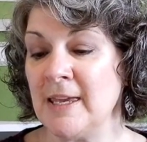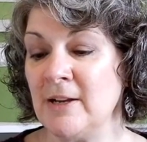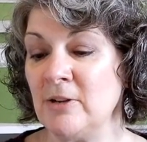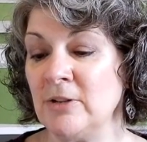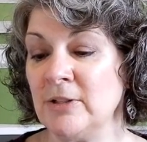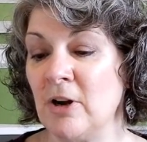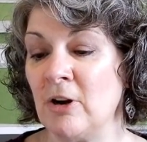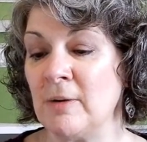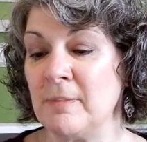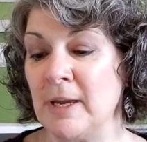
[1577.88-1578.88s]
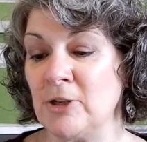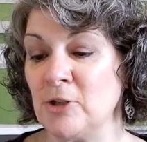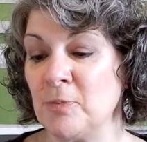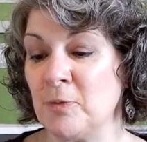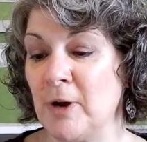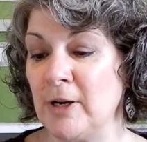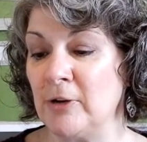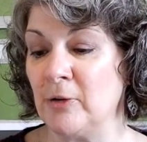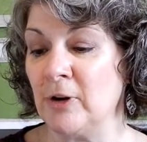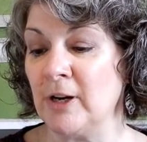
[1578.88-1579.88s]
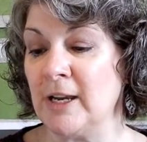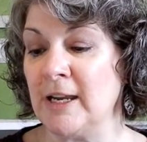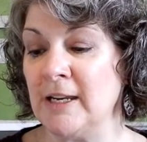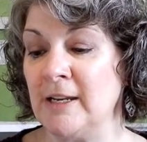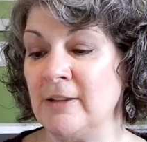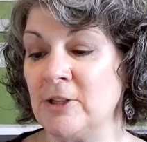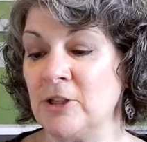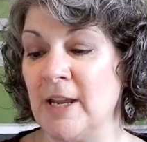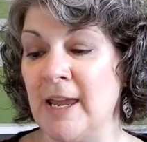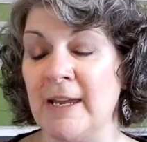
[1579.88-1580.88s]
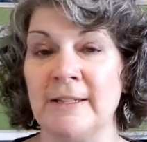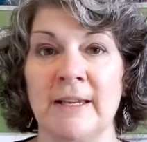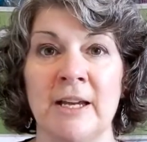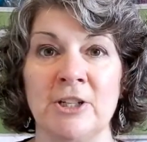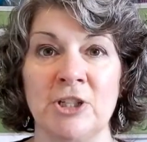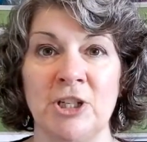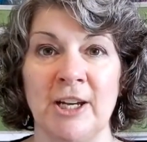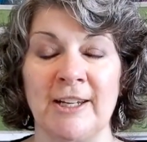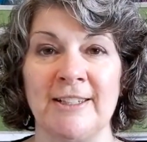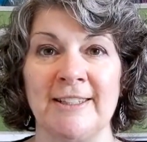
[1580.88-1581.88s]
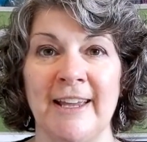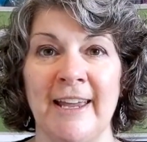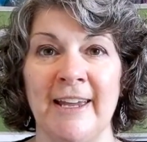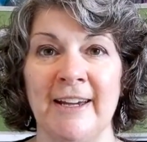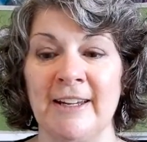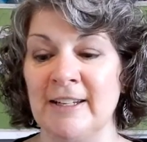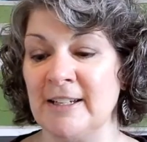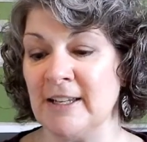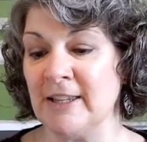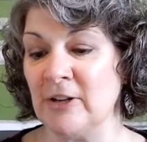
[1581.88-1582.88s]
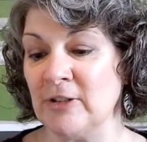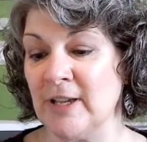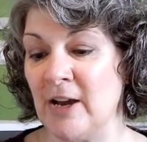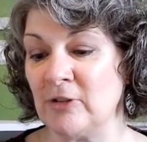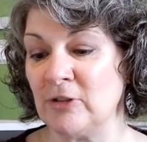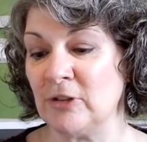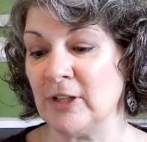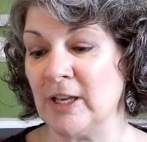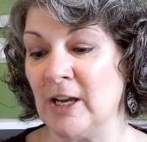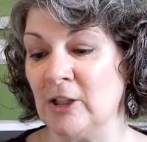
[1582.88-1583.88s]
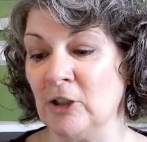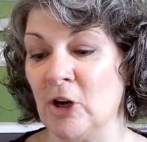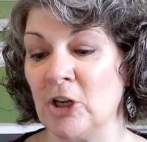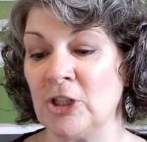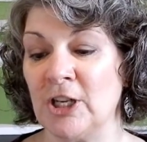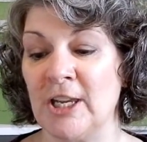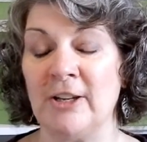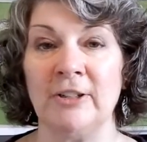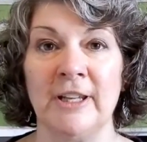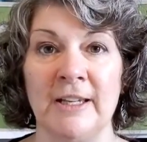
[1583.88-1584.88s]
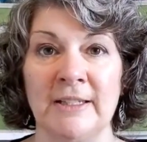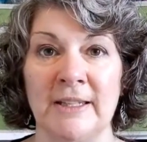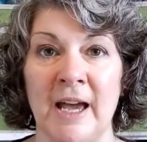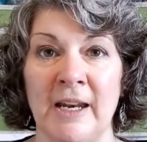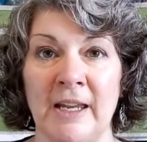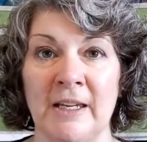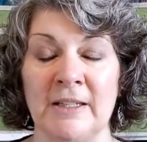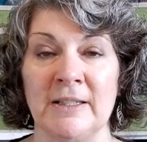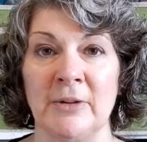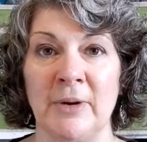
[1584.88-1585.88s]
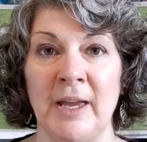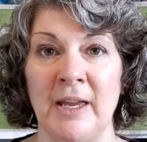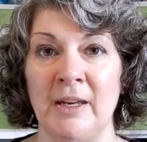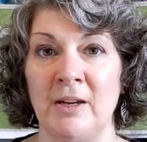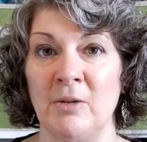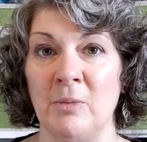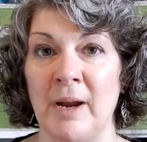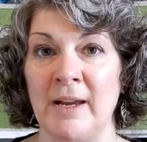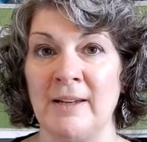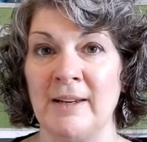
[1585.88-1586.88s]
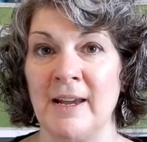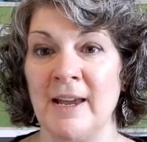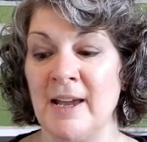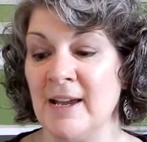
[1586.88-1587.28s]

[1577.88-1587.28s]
Eagles are a major predator, eating the eggs and chicks, and there's actually a large eagle nest that is located right